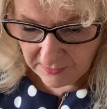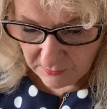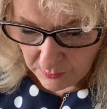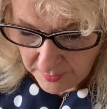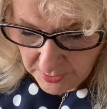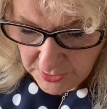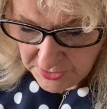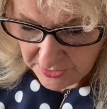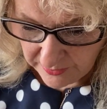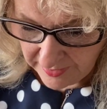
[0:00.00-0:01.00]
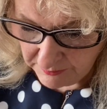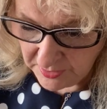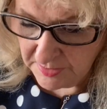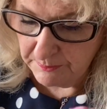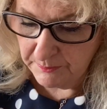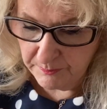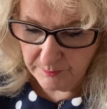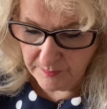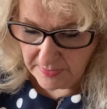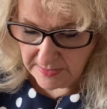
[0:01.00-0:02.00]
But what I'm going to do, I'm going
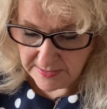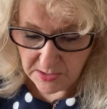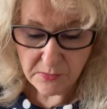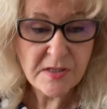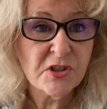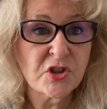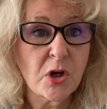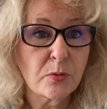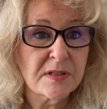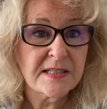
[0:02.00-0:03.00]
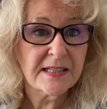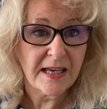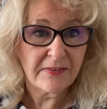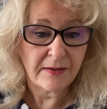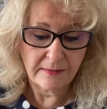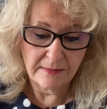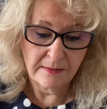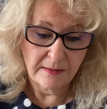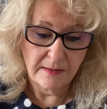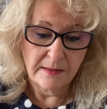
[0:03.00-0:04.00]
to sew the shoulders together.
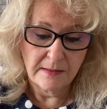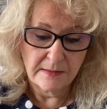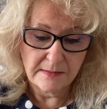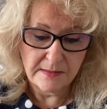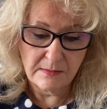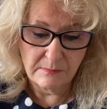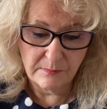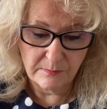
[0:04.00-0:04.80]
So